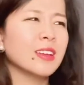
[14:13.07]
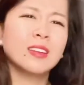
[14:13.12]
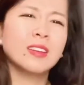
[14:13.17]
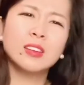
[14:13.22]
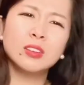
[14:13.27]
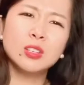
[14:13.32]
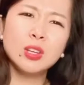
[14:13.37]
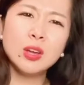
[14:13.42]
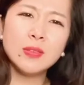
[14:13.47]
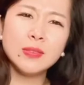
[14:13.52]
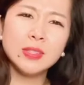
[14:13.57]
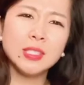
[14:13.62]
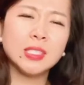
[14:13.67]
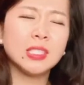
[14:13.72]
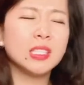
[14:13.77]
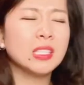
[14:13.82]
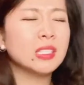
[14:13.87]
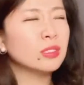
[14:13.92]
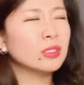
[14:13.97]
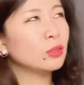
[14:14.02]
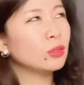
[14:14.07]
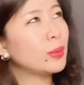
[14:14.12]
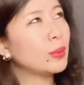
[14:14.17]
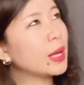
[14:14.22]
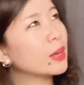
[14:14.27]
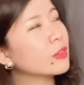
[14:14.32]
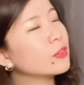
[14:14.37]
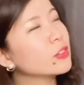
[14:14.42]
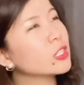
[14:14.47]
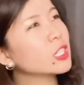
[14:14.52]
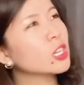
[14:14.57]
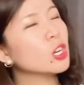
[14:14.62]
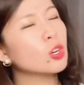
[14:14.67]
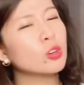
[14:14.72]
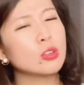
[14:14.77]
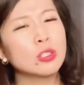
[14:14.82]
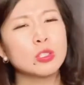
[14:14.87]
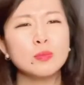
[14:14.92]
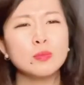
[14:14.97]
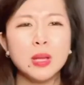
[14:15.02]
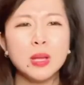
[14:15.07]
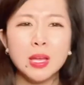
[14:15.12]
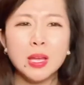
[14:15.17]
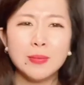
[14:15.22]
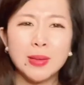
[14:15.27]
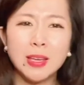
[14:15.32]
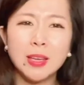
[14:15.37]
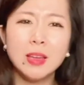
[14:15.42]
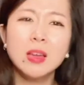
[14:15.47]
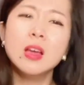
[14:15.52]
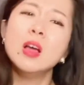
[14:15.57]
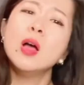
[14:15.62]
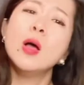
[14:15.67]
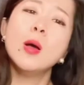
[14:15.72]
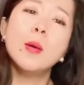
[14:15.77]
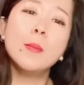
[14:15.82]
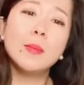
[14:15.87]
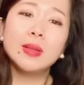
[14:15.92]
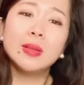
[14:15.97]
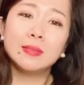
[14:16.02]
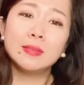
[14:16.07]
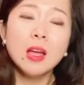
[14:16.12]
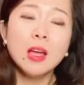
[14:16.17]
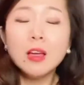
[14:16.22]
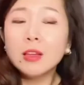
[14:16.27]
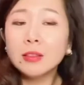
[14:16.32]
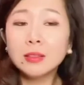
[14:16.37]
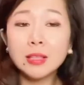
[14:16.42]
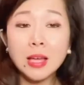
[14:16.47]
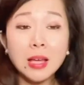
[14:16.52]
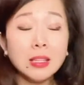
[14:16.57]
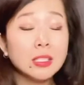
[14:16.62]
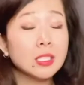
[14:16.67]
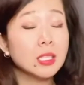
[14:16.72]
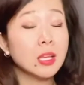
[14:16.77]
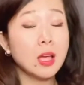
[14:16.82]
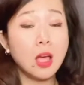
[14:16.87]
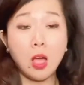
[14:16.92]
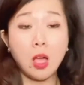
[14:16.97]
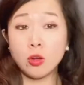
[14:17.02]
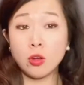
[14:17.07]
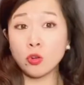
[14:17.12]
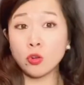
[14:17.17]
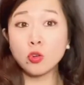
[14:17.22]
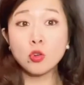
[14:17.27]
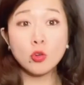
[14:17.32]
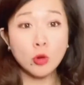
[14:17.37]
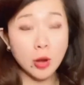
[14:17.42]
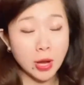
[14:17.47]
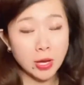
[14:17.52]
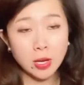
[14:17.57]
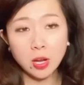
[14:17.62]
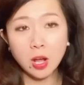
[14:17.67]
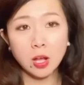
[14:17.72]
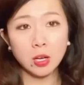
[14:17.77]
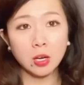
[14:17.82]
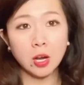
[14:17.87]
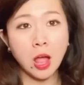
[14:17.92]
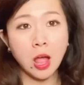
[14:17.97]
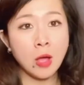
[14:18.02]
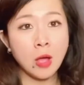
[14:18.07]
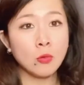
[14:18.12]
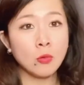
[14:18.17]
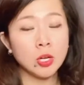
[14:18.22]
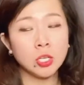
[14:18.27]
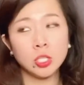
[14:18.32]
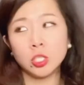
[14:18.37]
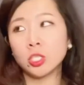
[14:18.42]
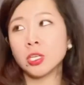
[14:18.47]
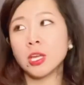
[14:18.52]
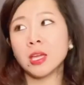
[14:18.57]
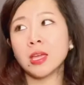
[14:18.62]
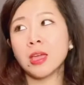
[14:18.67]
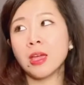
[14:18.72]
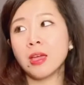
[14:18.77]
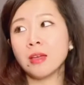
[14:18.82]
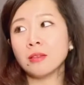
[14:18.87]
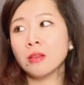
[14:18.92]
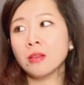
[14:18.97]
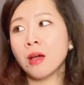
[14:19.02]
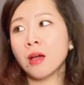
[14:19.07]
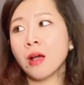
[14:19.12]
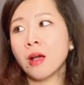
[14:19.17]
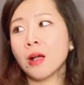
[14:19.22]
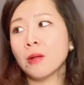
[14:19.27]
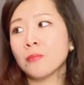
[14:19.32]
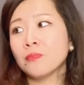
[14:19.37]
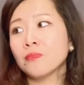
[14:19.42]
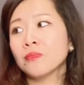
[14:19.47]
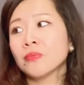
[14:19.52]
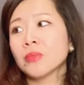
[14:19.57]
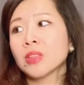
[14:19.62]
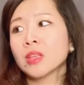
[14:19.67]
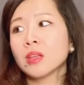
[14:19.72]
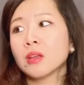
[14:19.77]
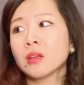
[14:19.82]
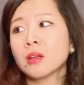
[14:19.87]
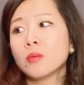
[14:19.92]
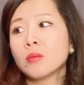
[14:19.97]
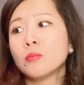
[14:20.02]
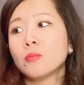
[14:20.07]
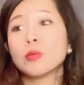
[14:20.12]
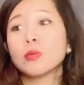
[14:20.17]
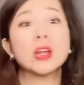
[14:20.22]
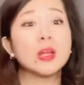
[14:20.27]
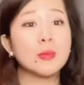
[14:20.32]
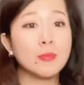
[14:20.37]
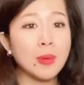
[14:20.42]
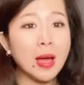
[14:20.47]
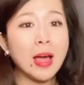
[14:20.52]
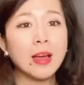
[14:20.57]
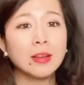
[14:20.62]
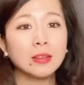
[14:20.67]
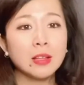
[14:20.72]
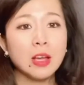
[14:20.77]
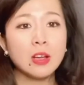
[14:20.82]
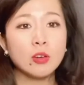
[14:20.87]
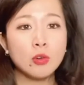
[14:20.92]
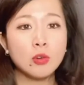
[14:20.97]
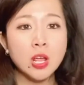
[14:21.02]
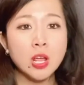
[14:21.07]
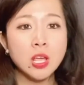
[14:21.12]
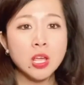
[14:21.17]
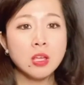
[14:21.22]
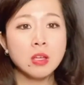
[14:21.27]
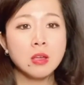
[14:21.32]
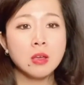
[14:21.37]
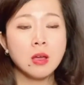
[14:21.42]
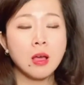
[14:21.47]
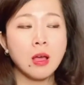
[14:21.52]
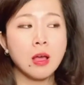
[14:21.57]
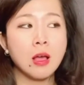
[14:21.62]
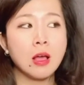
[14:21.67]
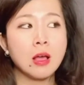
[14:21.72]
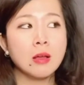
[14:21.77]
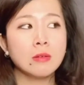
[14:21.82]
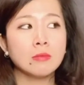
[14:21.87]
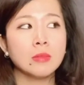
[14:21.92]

you have a seasonal bag for coach maybe but that's a great color i wish they can um, bring back that green um,